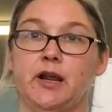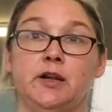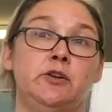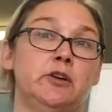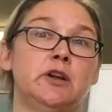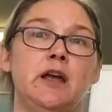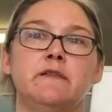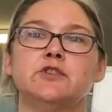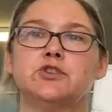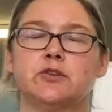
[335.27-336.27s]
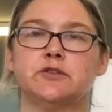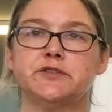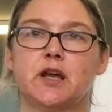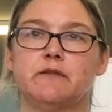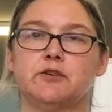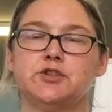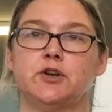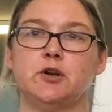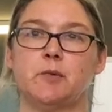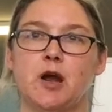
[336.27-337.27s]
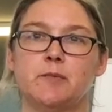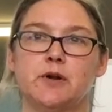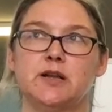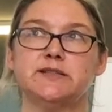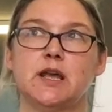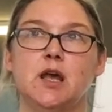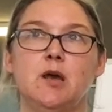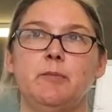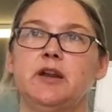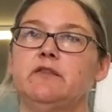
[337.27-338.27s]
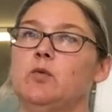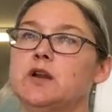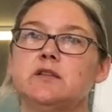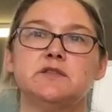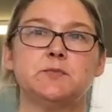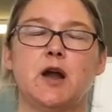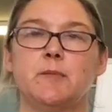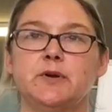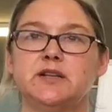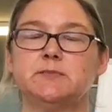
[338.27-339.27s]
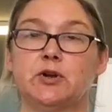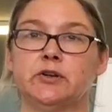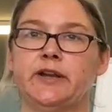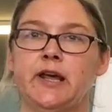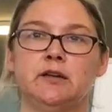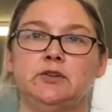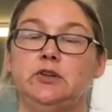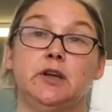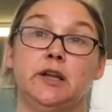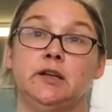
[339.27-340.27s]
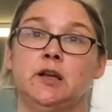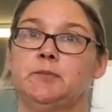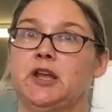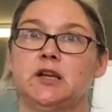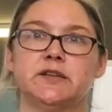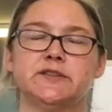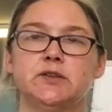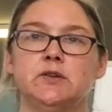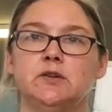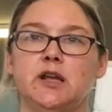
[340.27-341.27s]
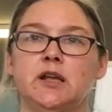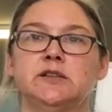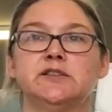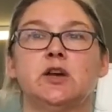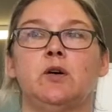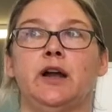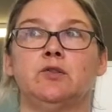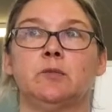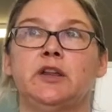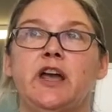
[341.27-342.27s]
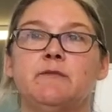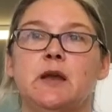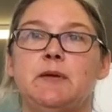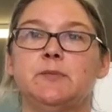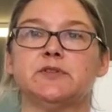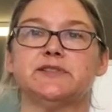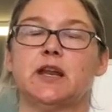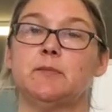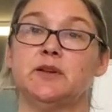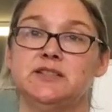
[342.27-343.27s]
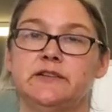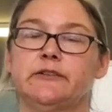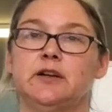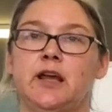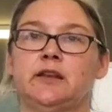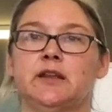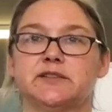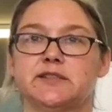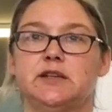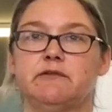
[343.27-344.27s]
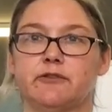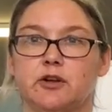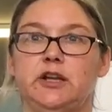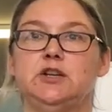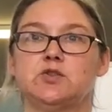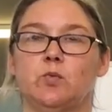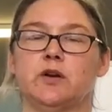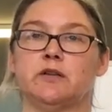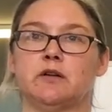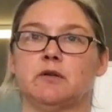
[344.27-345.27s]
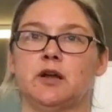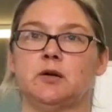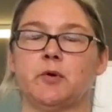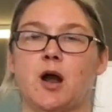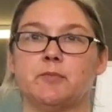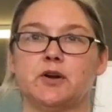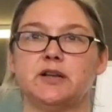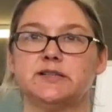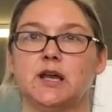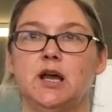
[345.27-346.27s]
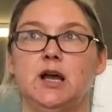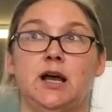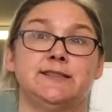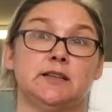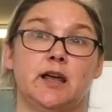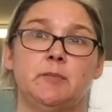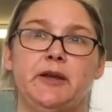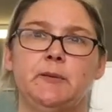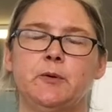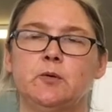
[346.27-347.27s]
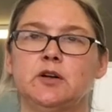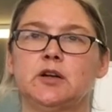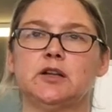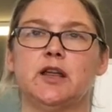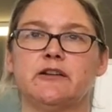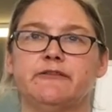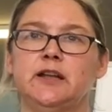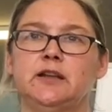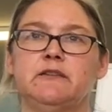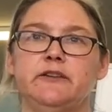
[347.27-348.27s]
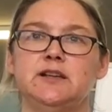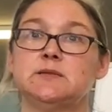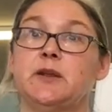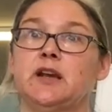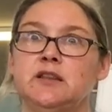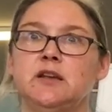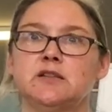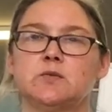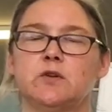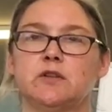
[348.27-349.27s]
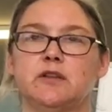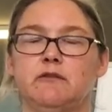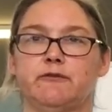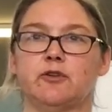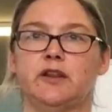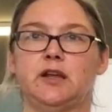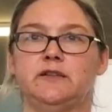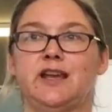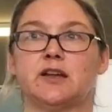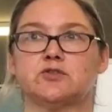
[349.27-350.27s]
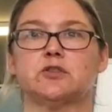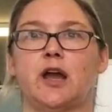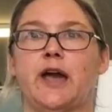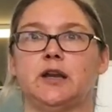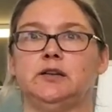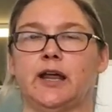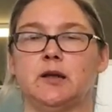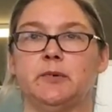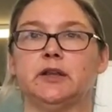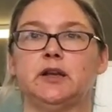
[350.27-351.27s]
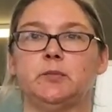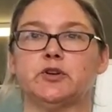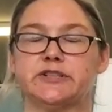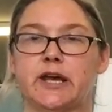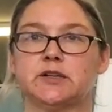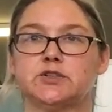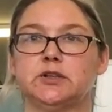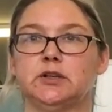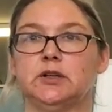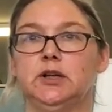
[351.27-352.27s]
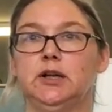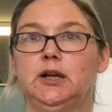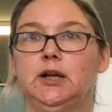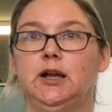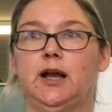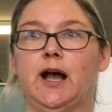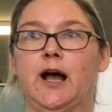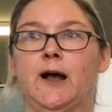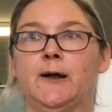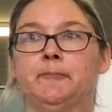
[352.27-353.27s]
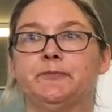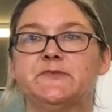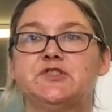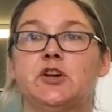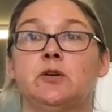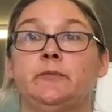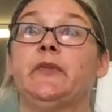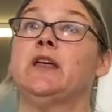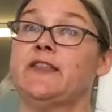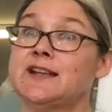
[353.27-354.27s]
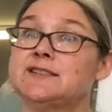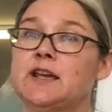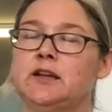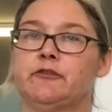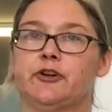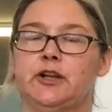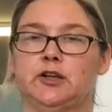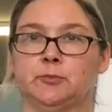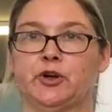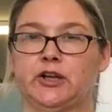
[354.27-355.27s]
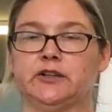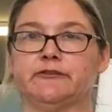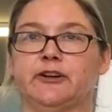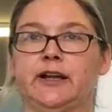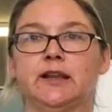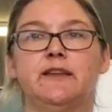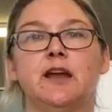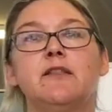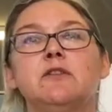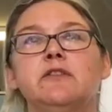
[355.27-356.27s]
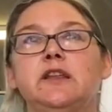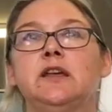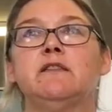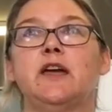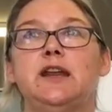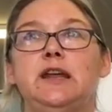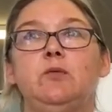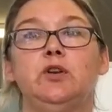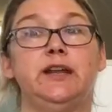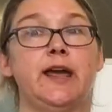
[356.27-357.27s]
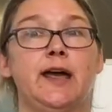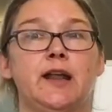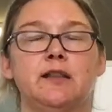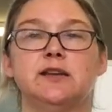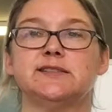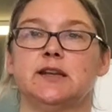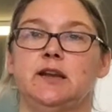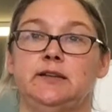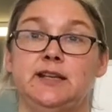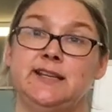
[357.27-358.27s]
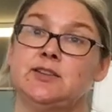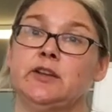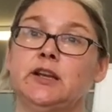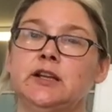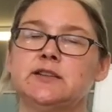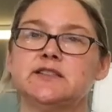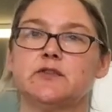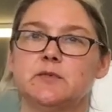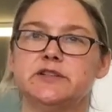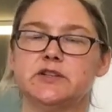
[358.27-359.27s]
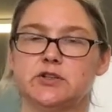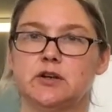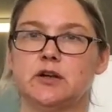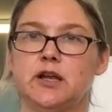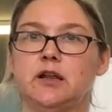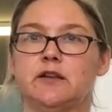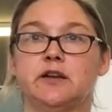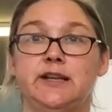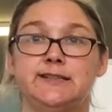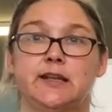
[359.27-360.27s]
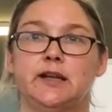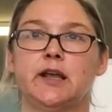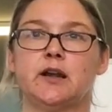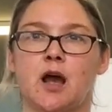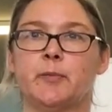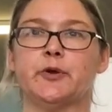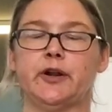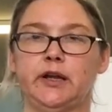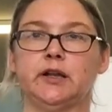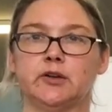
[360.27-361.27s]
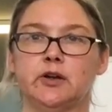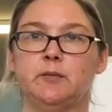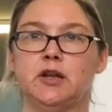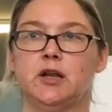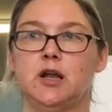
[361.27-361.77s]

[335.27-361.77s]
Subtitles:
I know you're going to have insurance coverage on your properties, but if one of those properties burn down, you could end up getting sued. And so I normally have my people set up a different LLC for each one of their rental properties. It's a lot of paperwork, a lot of filing fees, but I think it's worth it for the extra added liability protection. So that's sounding pretty good to Frank. The other thing that he would get out of this, and he's only going to get this from his attorney, he's going to get an operating agreement.